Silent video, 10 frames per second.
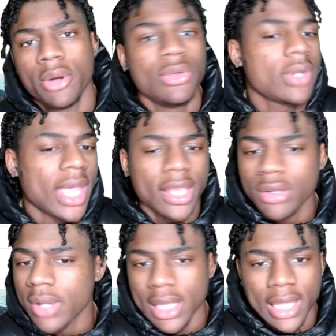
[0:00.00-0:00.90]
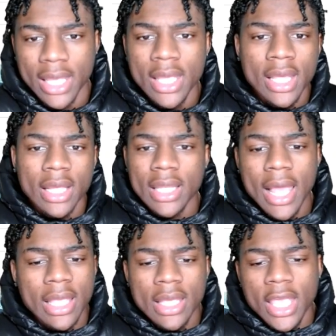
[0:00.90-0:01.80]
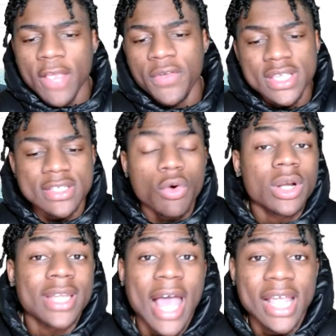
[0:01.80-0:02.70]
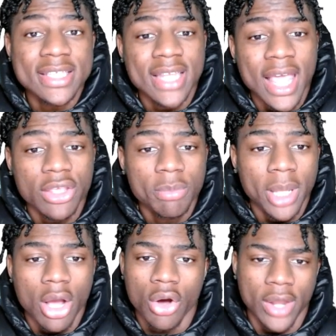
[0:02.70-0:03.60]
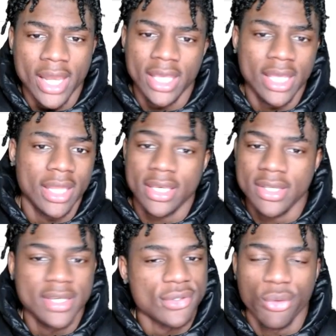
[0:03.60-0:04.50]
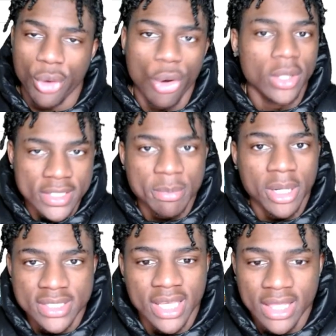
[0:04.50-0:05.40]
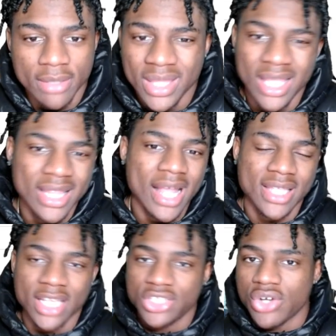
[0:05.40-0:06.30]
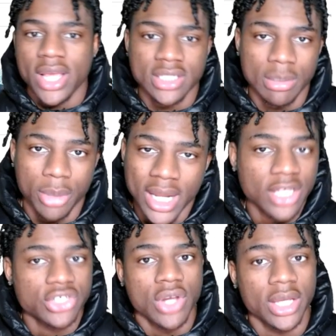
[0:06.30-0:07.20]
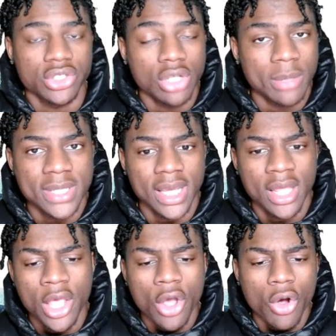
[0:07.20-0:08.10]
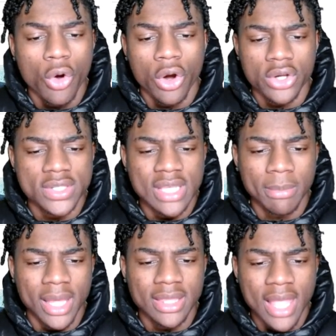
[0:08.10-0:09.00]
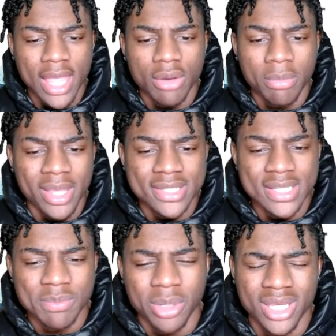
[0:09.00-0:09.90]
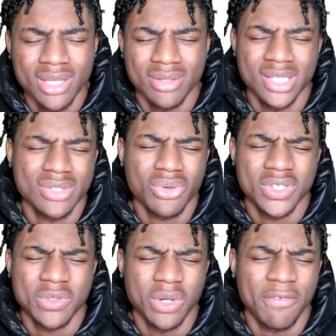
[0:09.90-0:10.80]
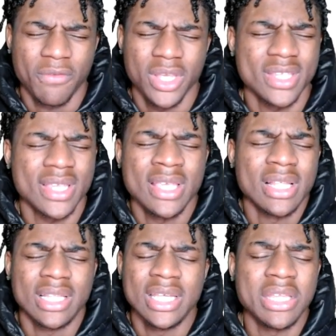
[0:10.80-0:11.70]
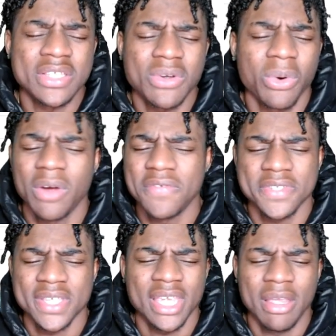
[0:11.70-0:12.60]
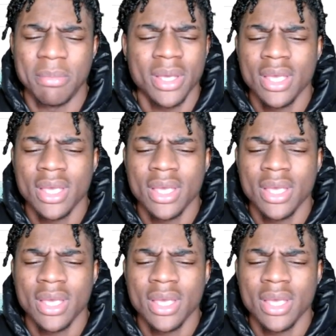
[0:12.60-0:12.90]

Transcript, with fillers: You can't do that. Like like if he scored nine tonight, you'd be like, oh, that nigga did. He scored only as much to get the thing. That that's trash, LeBron. That's trash. You know what I'm saying? Or or something like that. It would make sense. But he he scored 24. He's he the leading scorer of his team.